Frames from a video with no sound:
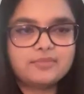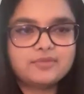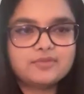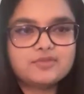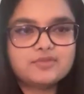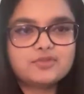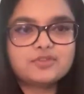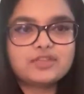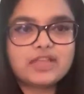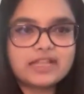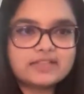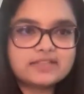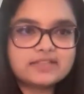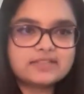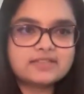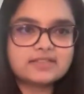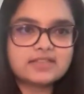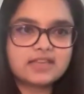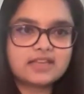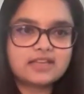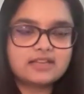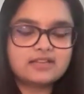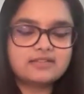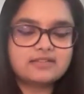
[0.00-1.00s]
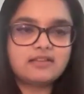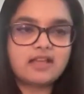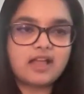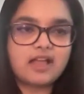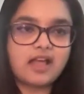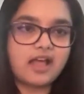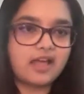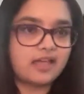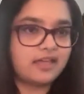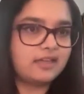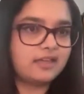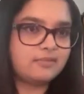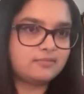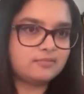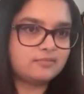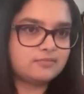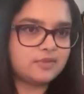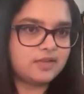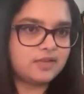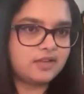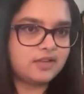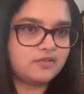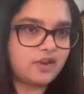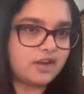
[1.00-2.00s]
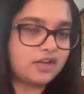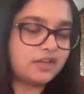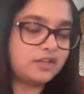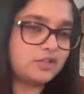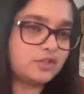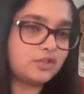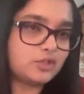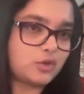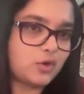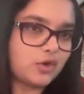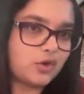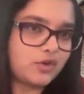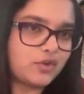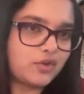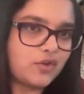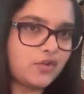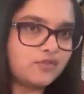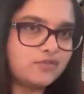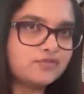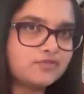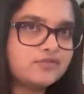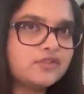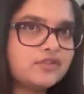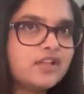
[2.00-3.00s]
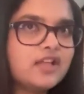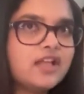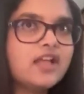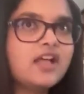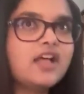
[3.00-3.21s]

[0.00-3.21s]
So that's a skill I am running short of.